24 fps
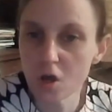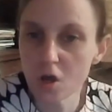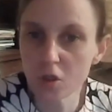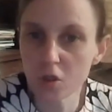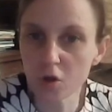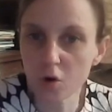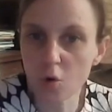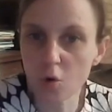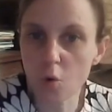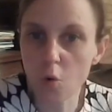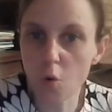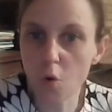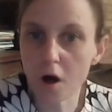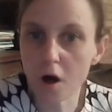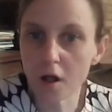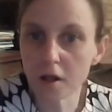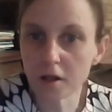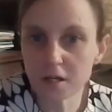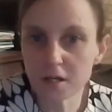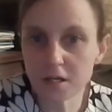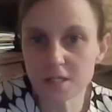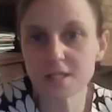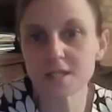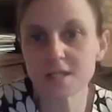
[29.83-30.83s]
The
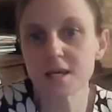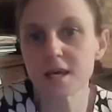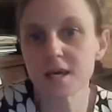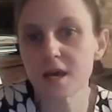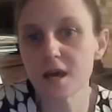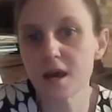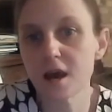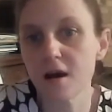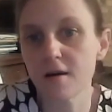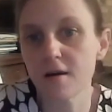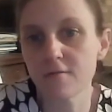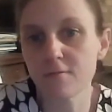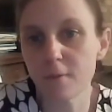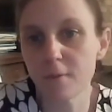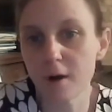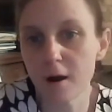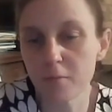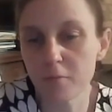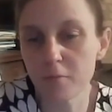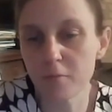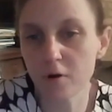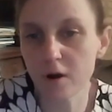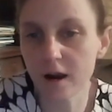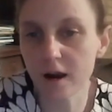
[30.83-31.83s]
quality of
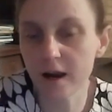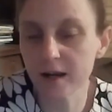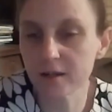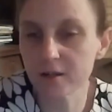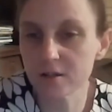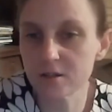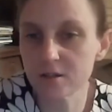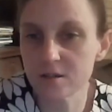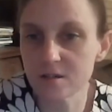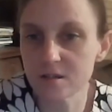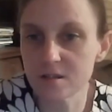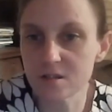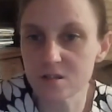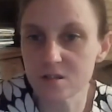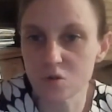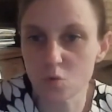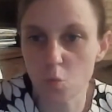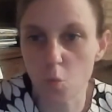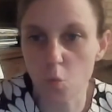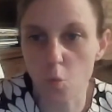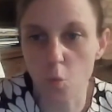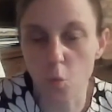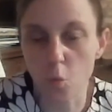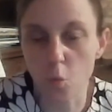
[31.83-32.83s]
my practice
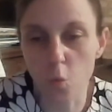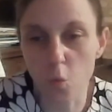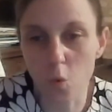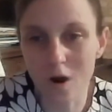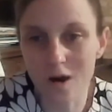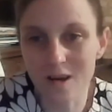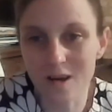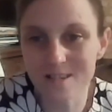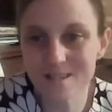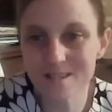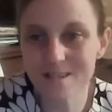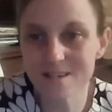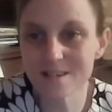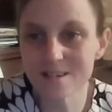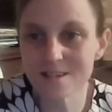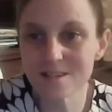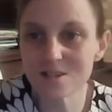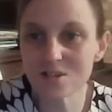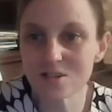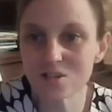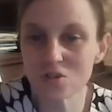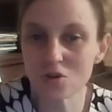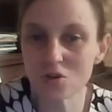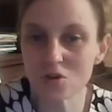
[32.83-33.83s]
wasn't
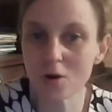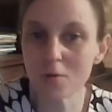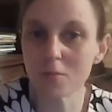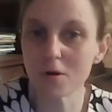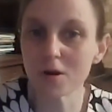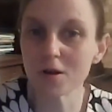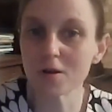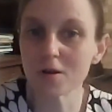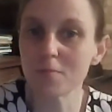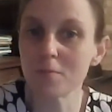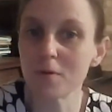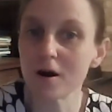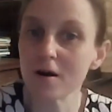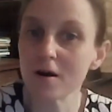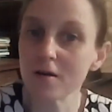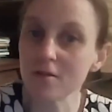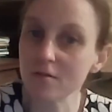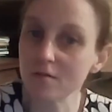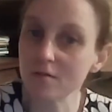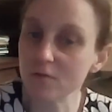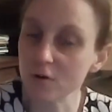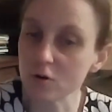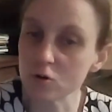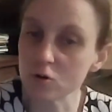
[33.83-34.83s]
determined by
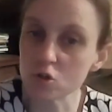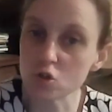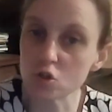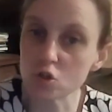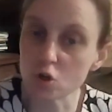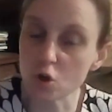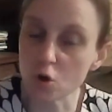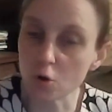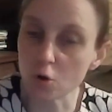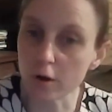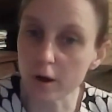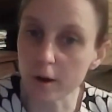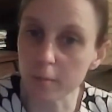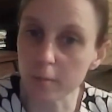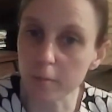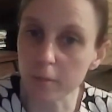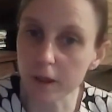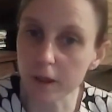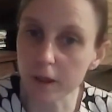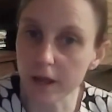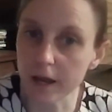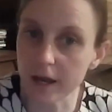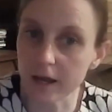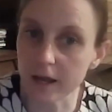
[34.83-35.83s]
the first note I
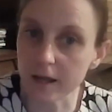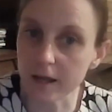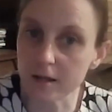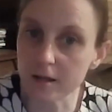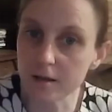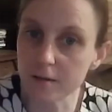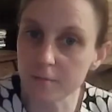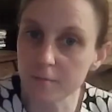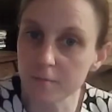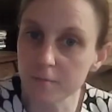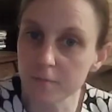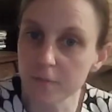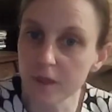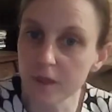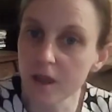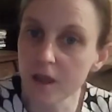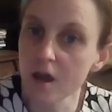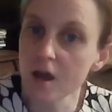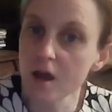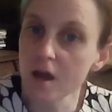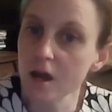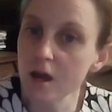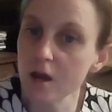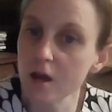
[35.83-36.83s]
played.
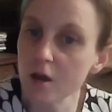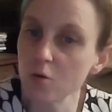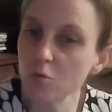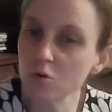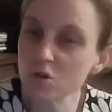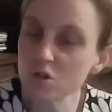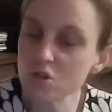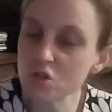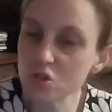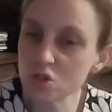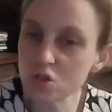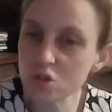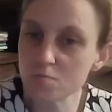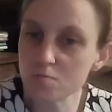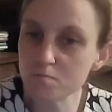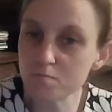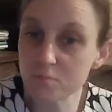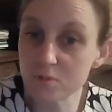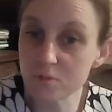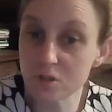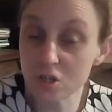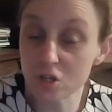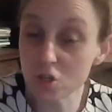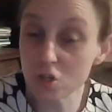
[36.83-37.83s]
It was
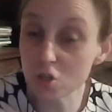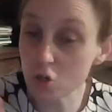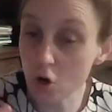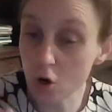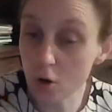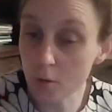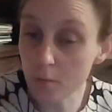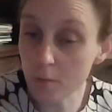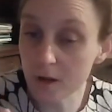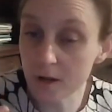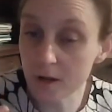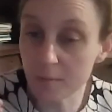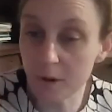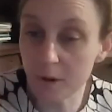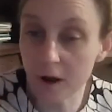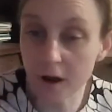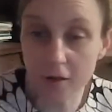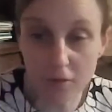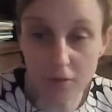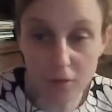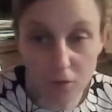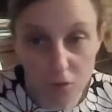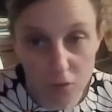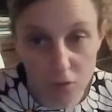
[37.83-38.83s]
determined by
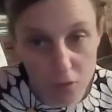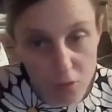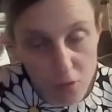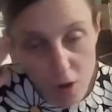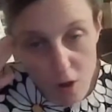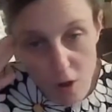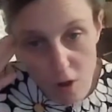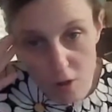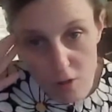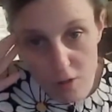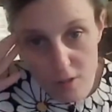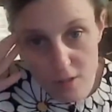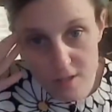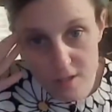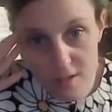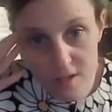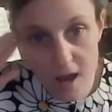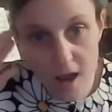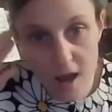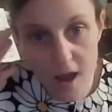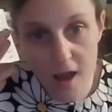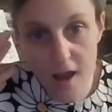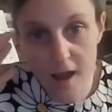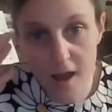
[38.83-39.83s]
the thoughts
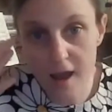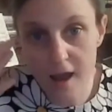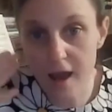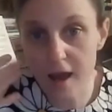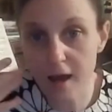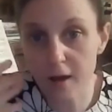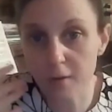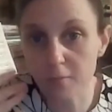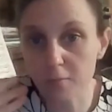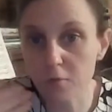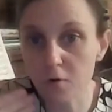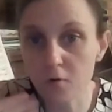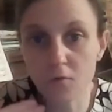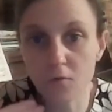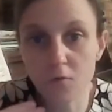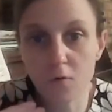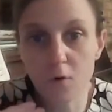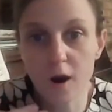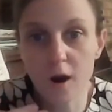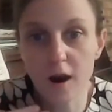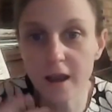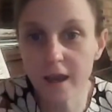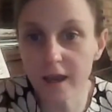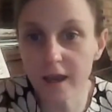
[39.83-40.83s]
I had
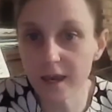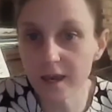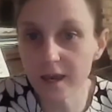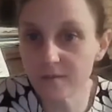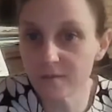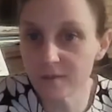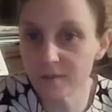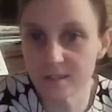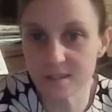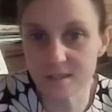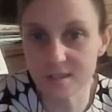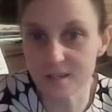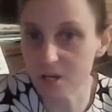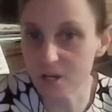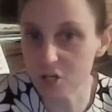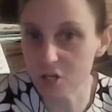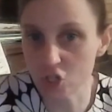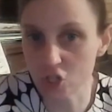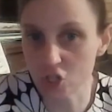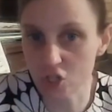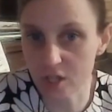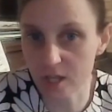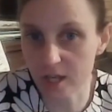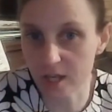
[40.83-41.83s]
before I even
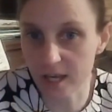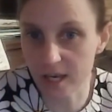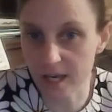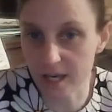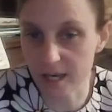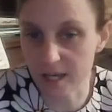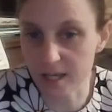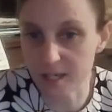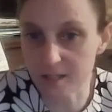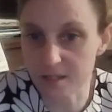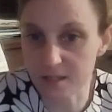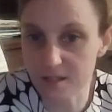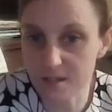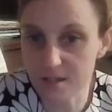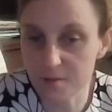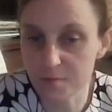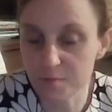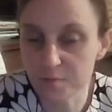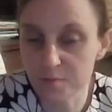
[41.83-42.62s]
touched the keys.